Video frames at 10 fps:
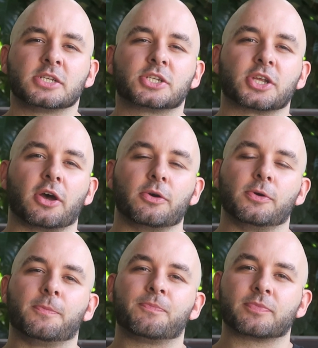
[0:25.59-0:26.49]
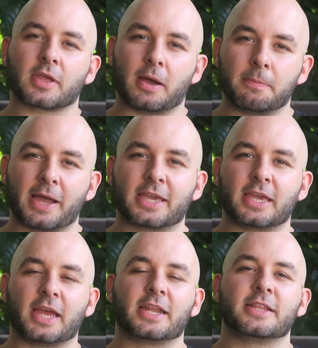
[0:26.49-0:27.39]
So I'm back
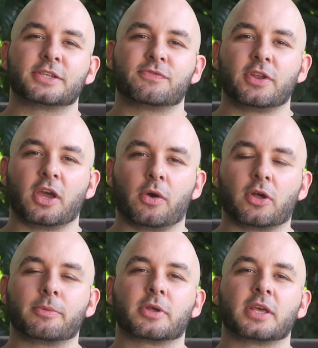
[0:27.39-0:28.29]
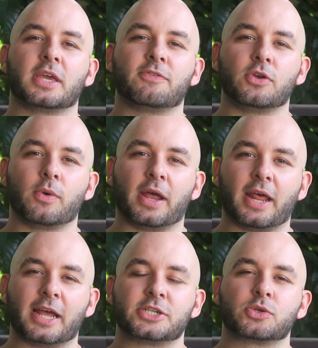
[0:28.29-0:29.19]
again in this video, and I'm going to give you
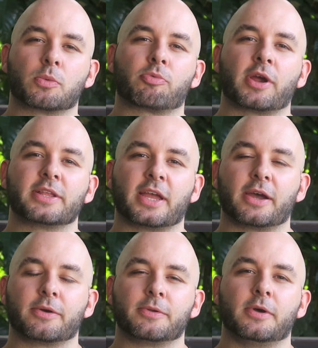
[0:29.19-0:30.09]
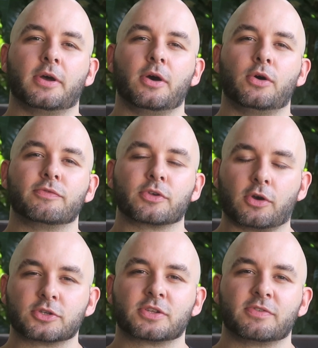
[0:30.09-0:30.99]
an actual breakdown of the
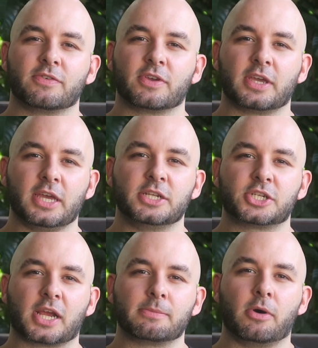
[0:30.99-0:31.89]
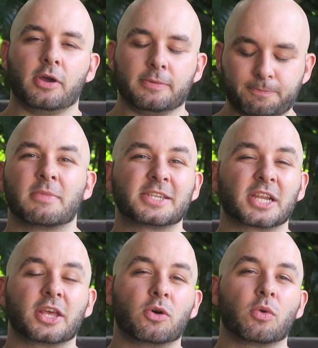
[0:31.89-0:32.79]
cost of living in Chiang Mai.
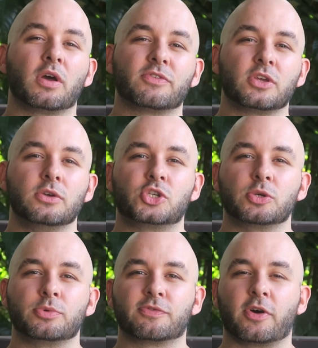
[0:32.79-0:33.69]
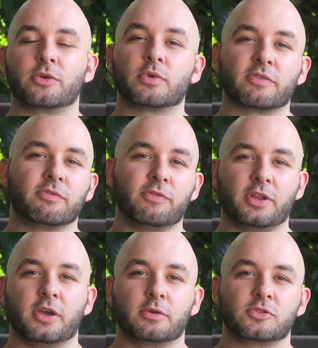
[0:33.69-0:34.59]
Basically, all over YouTube, you'll find all different
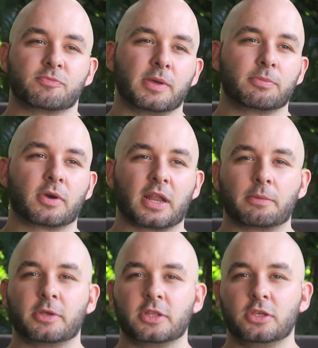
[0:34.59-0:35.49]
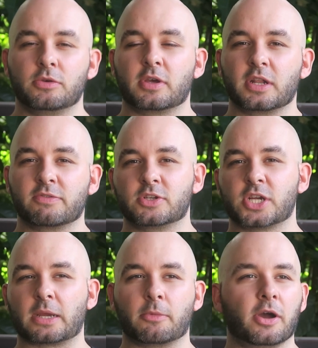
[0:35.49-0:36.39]
videos of people claiming that you can live in
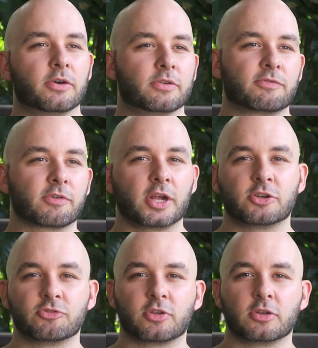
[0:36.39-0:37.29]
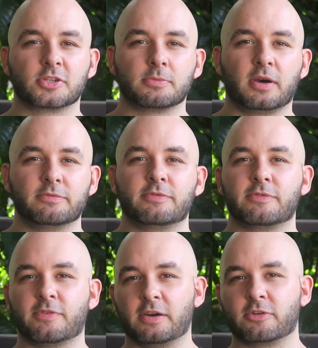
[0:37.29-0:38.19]
Chiang Mai on $300 a month,
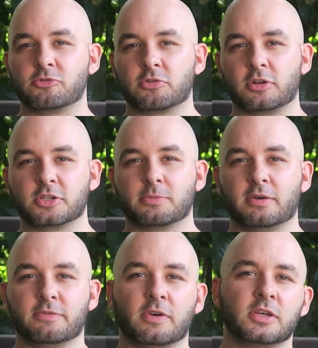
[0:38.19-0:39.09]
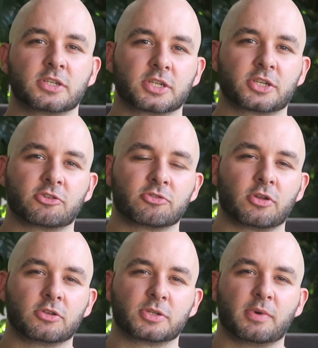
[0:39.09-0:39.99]
$500 a month,
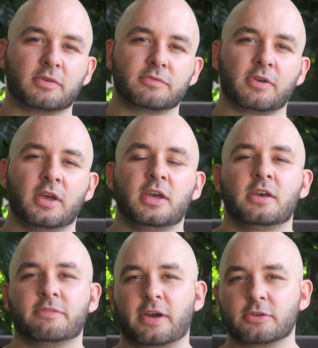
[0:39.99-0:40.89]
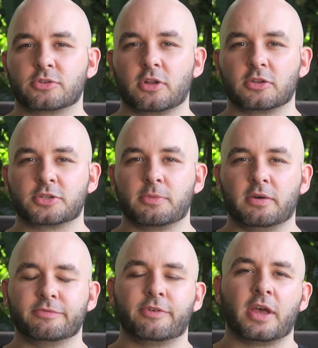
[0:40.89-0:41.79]
$600 a month, $1,000 a
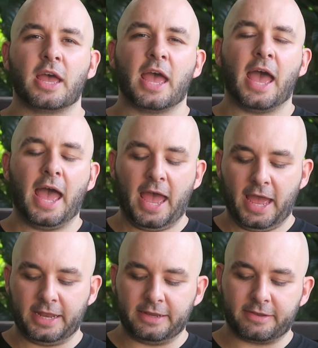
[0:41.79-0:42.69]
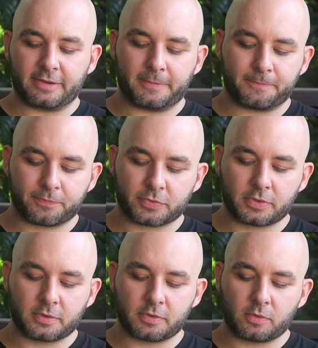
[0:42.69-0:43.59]
month. And
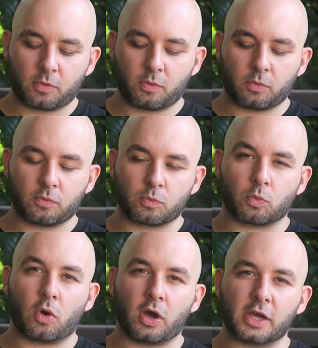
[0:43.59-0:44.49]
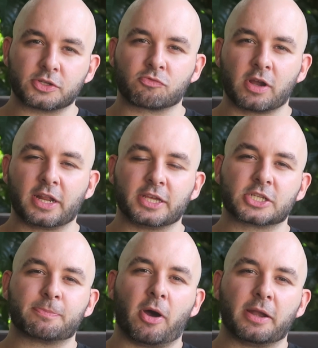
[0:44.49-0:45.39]
what has really
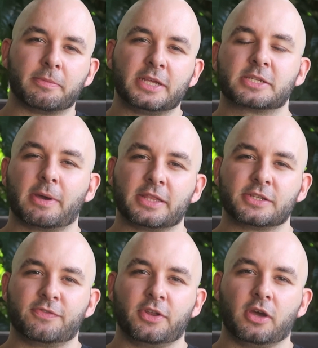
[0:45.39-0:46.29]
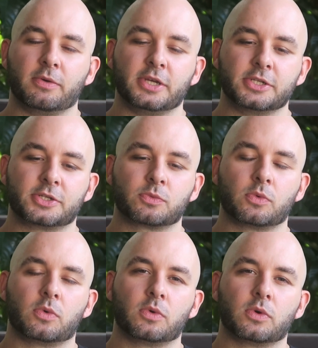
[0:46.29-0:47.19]
inspired me to make this video is
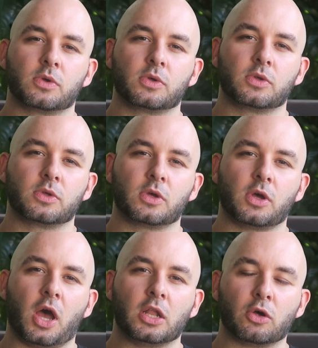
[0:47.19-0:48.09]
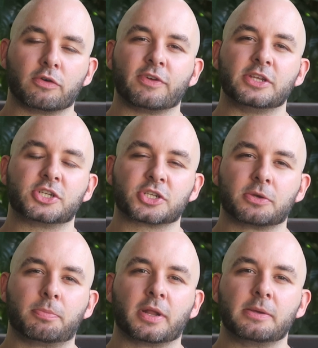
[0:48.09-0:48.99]
a lot of it is just
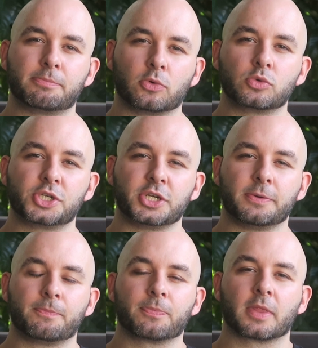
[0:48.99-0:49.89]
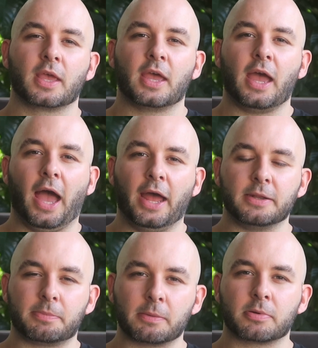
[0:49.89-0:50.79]
complete bullshit.
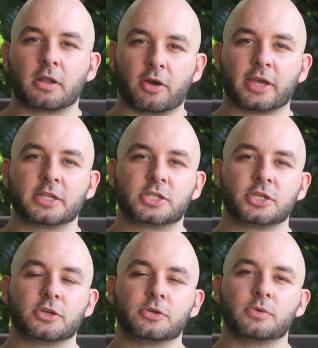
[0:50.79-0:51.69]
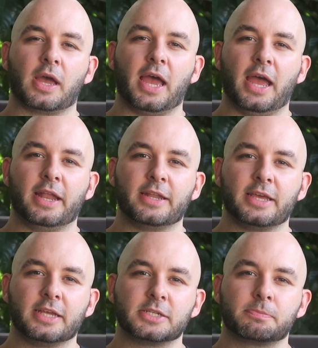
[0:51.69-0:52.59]
And people are lying to you, and
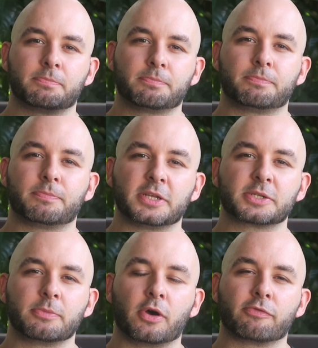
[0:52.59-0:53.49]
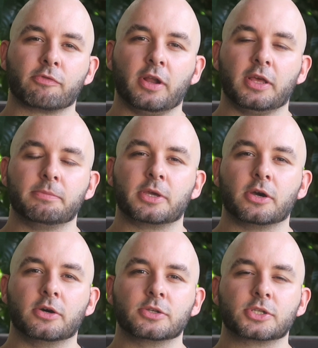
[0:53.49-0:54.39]
it's pissed me off really,
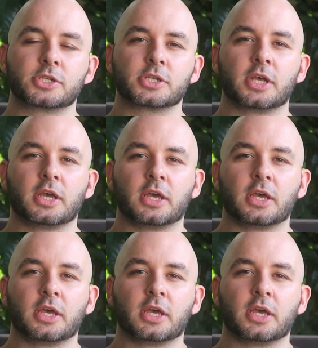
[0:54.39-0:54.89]
because